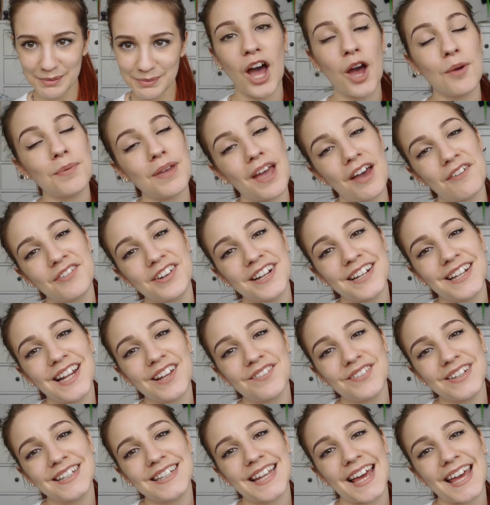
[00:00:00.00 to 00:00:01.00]
I hope you're having a
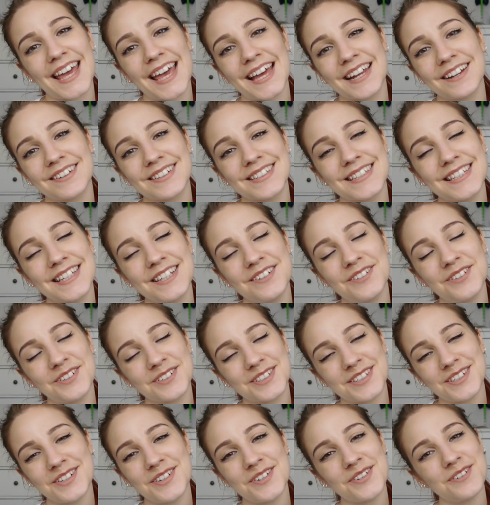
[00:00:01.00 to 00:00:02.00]
lovely day and I'll see you all
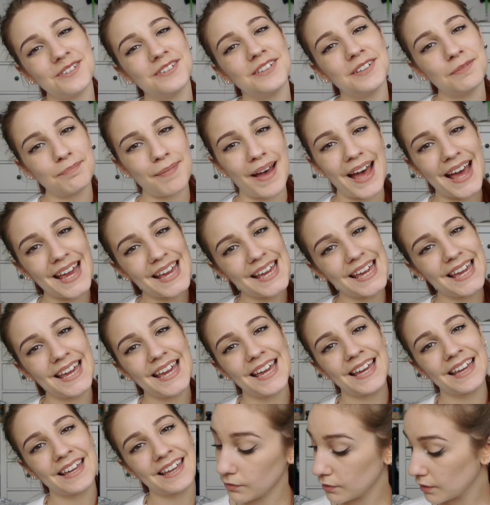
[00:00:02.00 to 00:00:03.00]
soon. Bye!